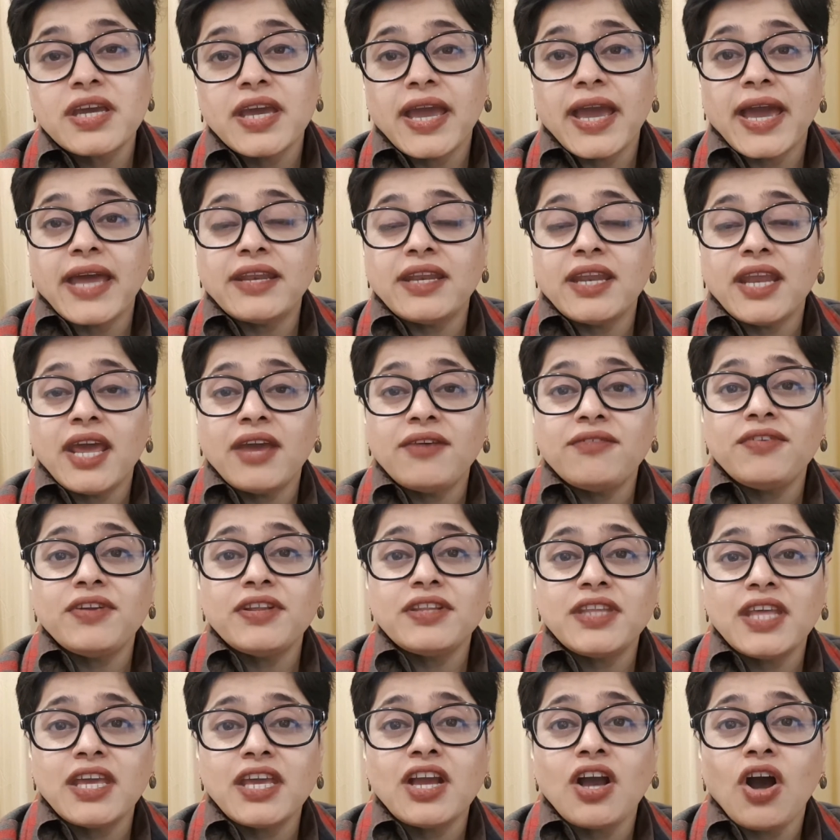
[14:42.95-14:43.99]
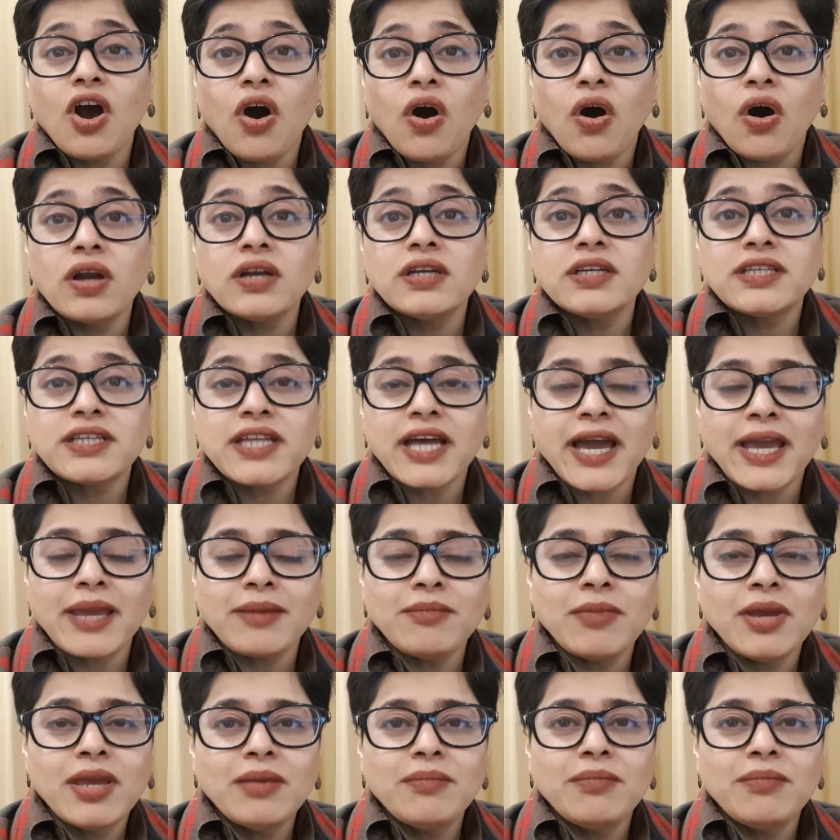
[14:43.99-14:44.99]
and everything on time,